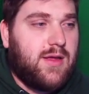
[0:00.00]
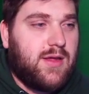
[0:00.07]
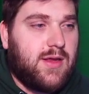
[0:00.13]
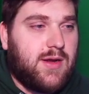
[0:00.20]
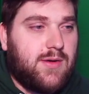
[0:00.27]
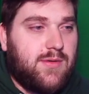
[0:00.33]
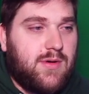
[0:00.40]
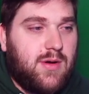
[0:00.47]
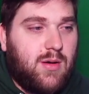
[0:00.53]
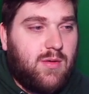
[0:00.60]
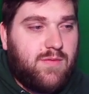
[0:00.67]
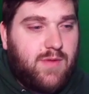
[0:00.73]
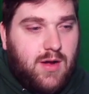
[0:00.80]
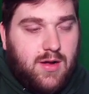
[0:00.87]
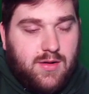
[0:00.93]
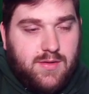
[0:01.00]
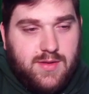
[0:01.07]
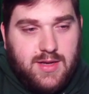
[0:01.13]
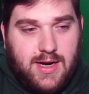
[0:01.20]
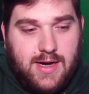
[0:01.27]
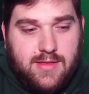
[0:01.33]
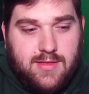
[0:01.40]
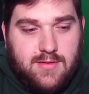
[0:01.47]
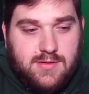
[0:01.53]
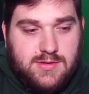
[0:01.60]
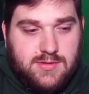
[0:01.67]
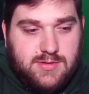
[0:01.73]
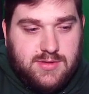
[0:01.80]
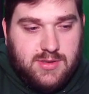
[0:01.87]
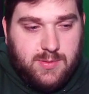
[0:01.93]
you know, of all the authors
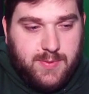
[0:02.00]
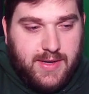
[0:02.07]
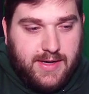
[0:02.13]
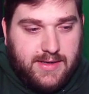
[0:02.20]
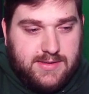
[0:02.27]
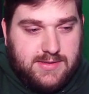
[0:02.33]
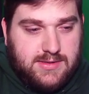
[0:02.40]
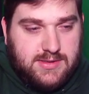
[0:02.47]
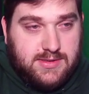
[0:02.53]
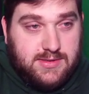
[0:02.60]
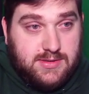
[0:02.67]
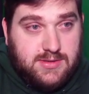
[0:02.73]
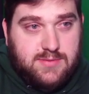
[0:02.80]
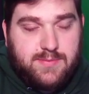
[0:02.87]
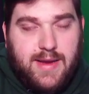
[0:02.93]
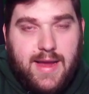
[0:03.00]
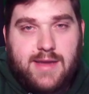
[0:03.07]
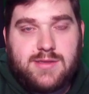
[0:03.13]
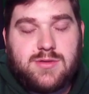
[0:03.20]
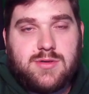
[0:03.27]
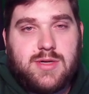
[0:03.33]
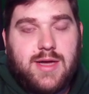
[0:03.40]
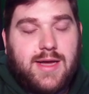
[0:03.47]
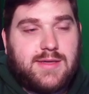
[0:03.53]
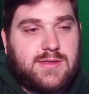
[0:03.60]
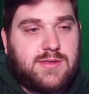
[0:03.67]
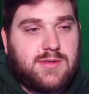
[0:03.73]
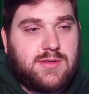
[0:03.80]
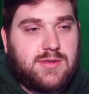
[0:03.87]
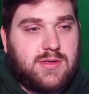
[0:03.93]
you could have picked to
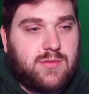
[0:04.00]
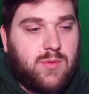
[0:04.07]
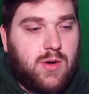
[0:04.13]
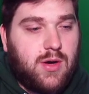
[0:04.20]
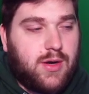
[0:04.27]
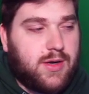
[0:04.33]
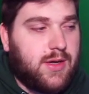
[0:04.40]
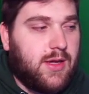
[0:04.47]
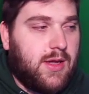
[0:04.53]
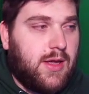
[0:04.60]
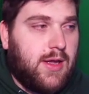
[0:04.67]
bastardize their work,